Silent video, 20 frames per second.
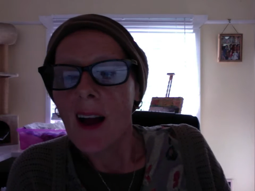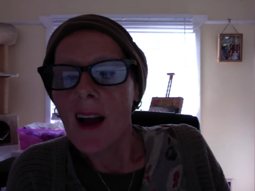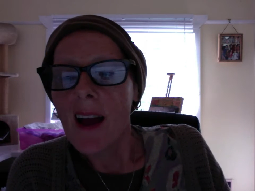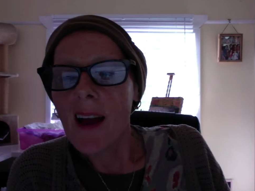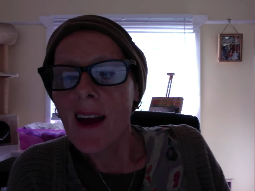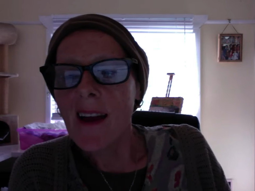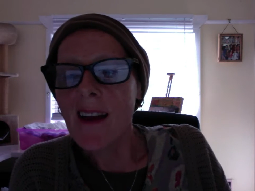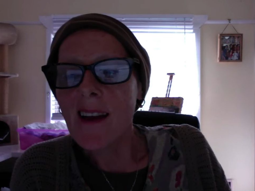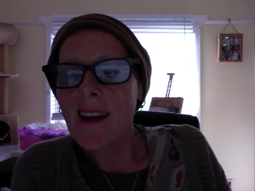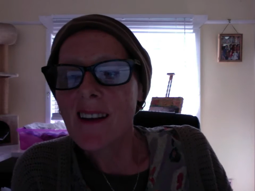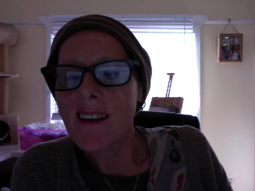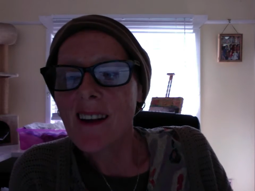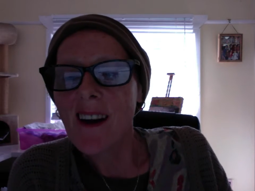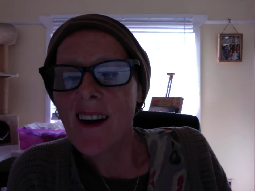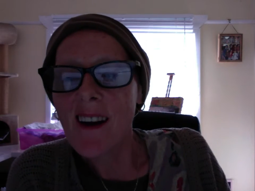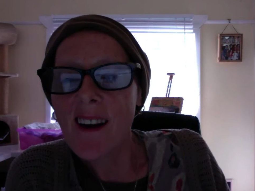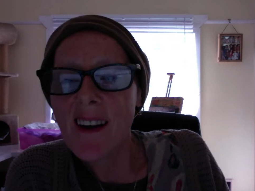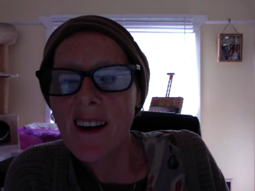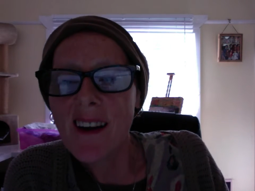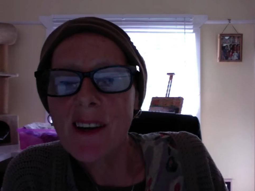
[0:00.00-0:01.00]
Hey,
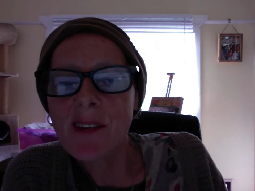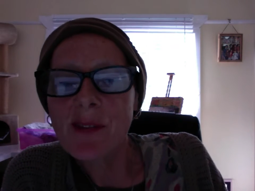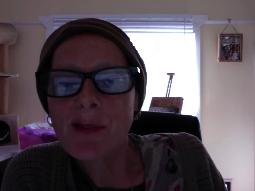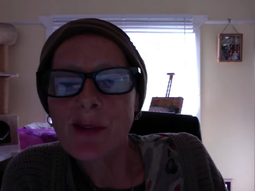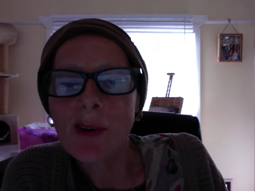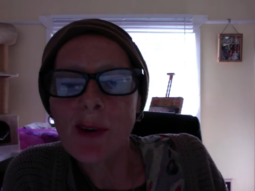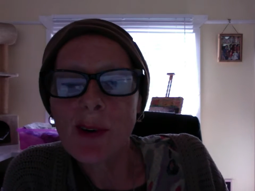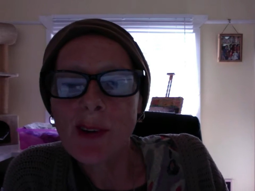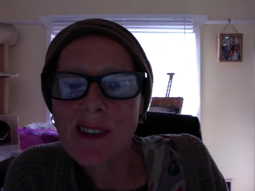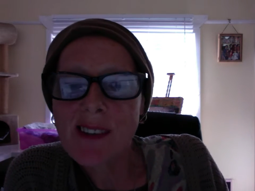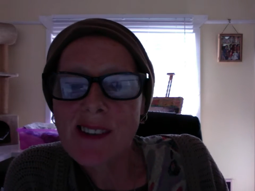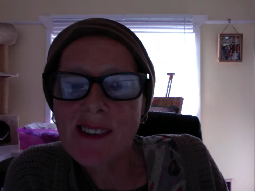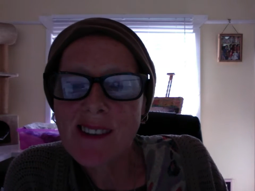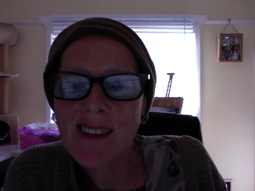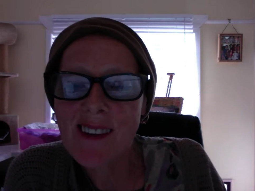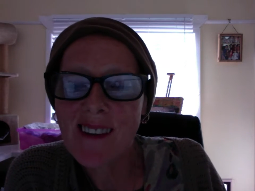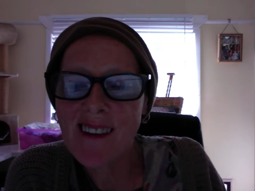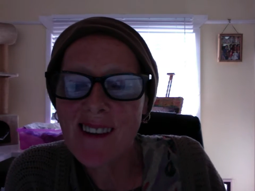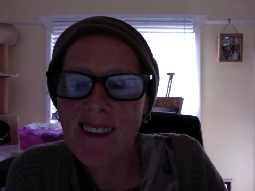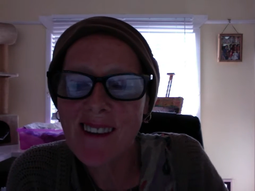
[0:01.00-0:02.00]
hi folks.
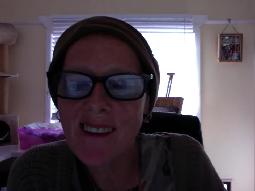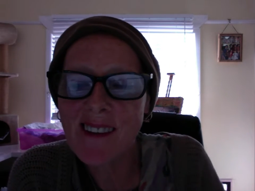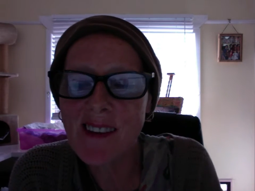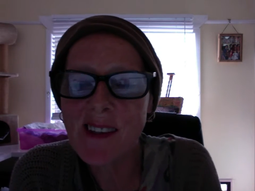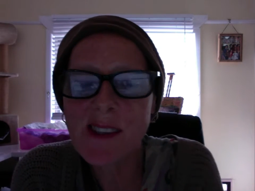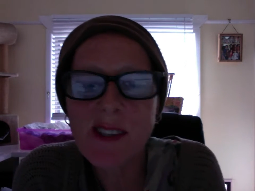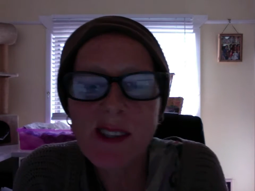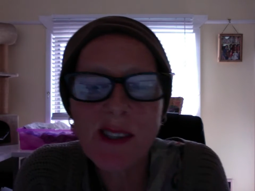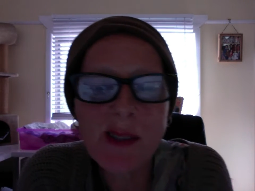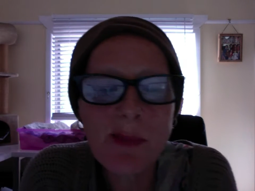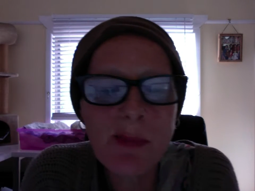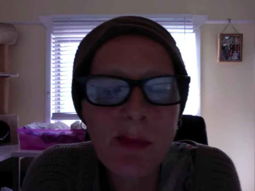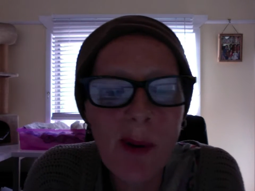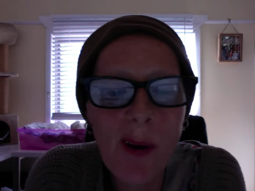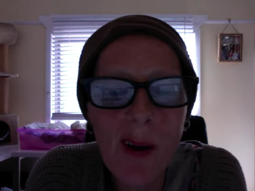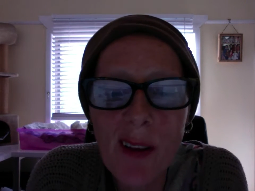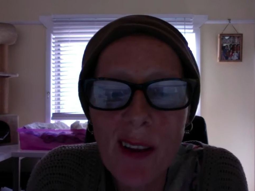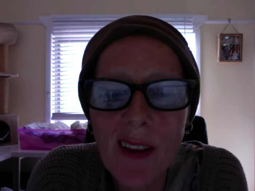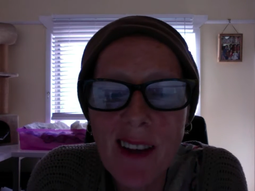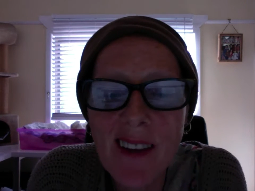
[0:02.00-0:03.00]
This is
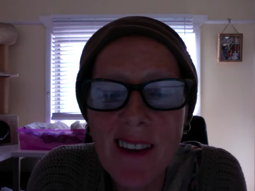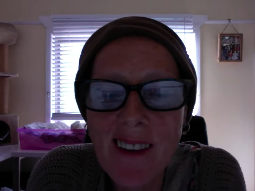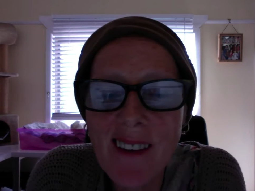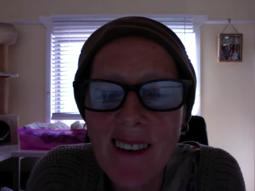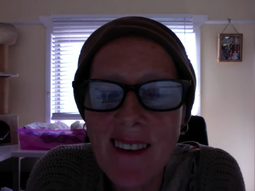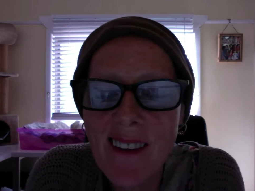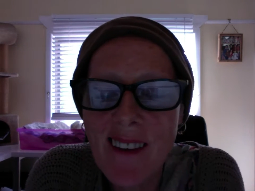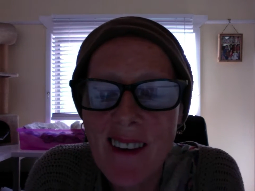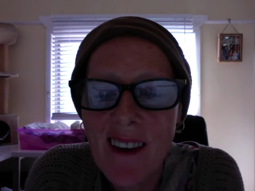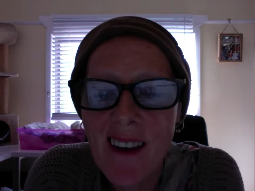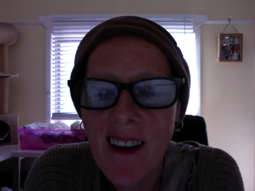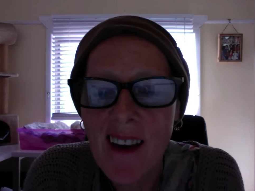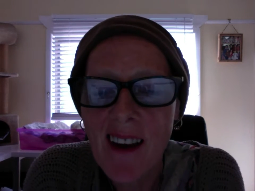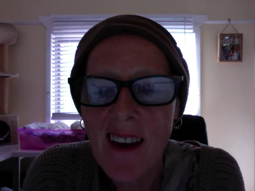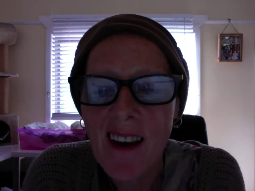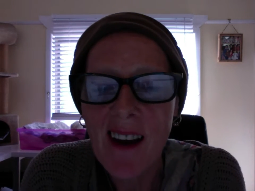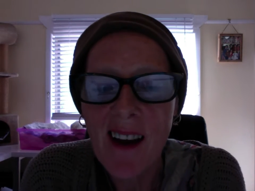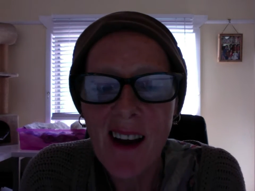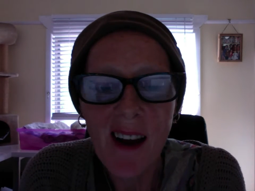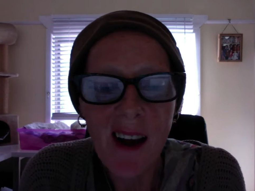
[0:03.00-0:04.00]
Polly.
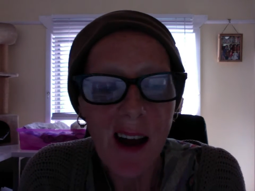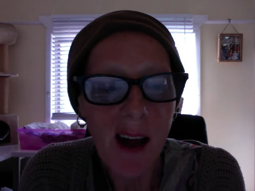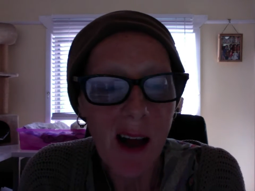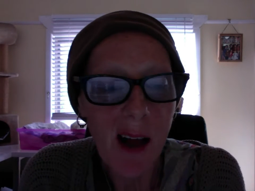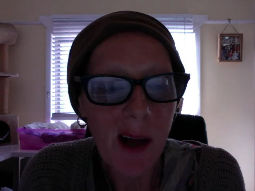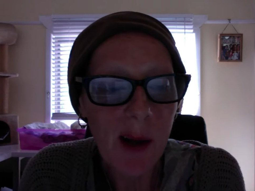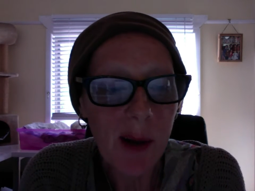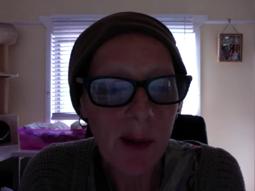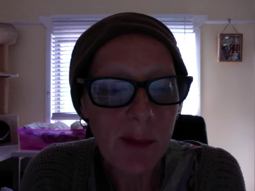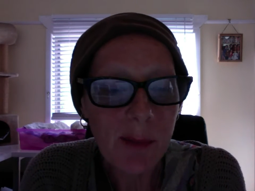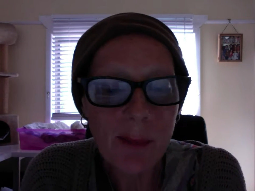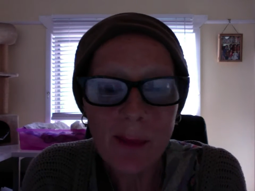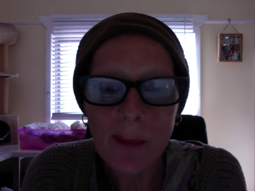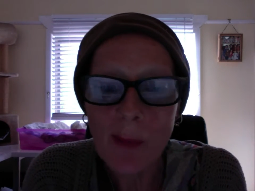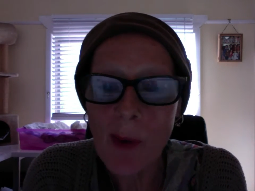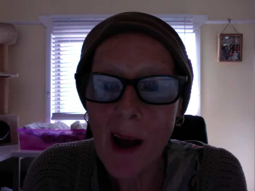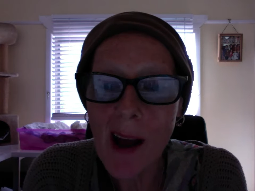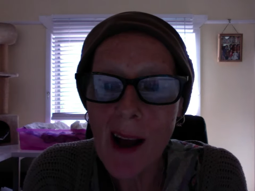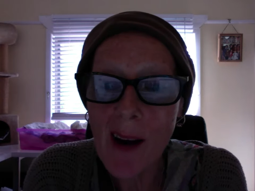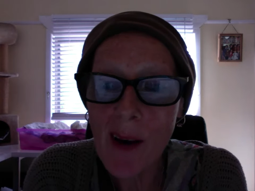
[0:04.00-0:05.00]
Um,
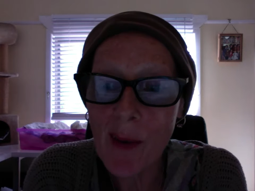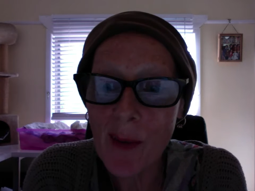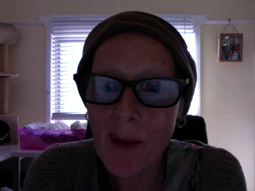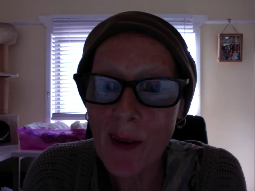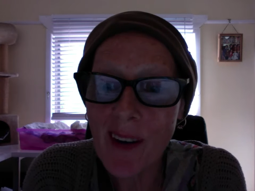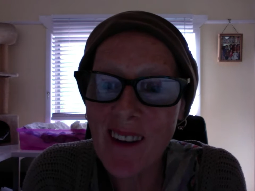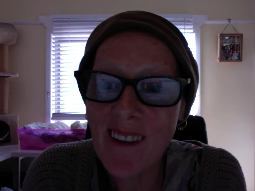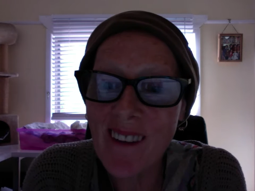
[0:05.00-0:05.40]
wow.